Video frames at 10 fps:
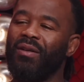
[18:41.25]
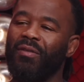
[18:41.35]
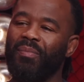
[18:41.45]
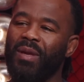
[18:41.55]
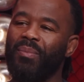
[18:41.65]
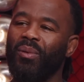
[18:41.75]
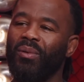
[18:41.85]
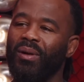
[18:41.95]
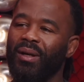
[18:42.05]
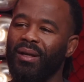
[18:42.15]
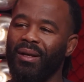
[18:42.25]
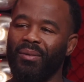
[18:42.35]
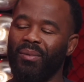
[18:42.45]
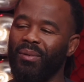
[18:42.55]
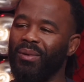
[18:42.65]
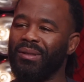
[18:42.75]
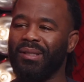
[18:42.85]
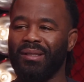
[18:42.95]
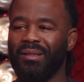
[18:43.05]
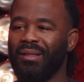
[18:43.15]
if people would
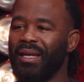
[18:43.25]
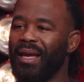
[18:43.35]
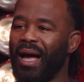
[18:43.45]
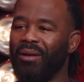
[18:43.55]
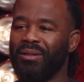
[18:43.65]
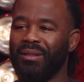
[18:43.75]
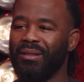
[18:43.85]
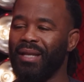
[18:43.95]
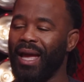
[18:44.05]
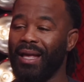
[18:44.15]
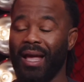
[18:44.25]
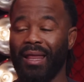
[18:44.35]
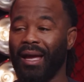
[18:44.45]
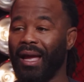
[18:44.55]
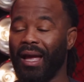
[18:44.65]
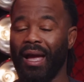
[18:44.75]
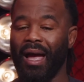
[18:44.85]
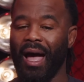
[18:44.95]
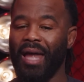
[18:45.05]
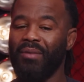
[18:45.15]
just see how just nat- like
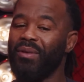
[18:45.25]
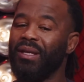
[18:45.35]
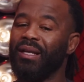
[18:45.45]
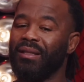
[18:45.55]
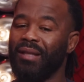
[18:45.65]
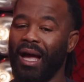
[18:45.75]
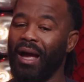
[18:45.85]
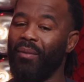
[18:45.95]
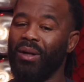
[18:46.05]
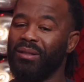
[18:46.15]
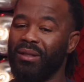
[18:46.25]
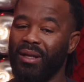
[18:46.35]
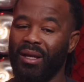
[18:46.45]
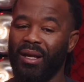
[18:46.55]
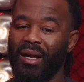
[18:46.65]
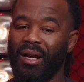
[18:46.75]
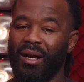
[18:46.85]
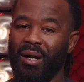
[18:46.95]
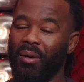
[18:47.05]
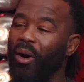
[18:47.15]
I didn't really get to. I, I wasn't
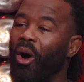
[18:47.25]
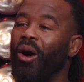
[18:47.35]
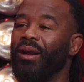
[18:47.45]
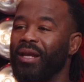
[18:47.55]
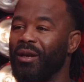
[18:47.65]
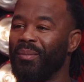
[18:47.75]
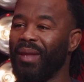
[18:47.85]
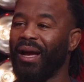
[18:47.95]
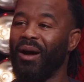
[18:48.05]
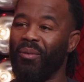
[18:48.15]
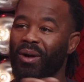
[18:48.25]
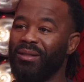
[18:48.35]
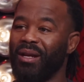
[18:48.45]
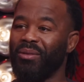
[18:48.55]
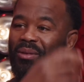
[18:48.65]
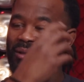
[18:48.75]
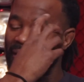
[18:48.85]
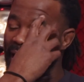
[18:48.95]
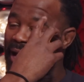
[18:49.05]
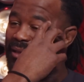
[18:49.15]
on him like I was after his
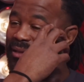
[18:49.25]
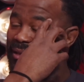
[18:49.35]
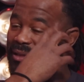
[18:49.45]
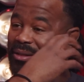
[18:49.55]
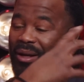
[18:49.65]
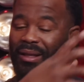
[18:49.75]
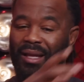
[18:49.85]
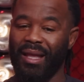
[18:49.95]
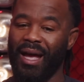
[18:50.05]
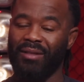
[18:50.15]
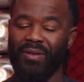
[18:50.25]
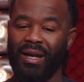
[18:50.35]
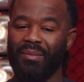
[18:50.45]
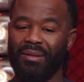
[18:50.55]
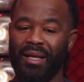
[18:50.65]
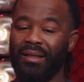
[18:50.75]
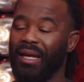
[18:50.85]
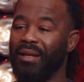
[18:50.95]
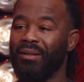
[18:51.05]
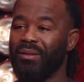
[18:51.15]
last, you know, that last fight. I'm just like,
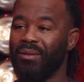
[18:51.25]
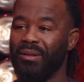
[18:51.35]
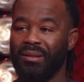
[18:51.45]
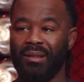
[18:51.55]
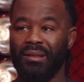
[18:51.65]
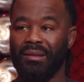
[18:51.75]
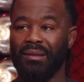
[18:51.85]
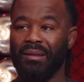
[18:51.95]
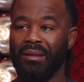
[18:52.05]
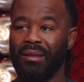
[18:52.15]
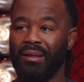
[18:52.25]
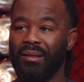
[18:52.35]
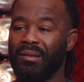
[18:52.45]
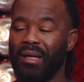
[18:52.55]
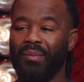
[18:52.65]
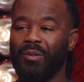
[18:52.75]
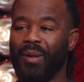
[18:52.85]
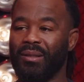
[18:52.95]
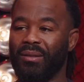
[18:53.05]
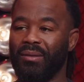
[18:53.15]
damn, this dude is just something
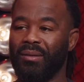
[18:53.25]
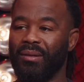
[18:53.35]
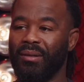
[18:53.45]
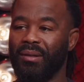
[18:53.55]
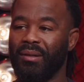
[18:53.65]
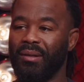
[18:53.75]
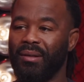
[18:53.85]
special. Yeah,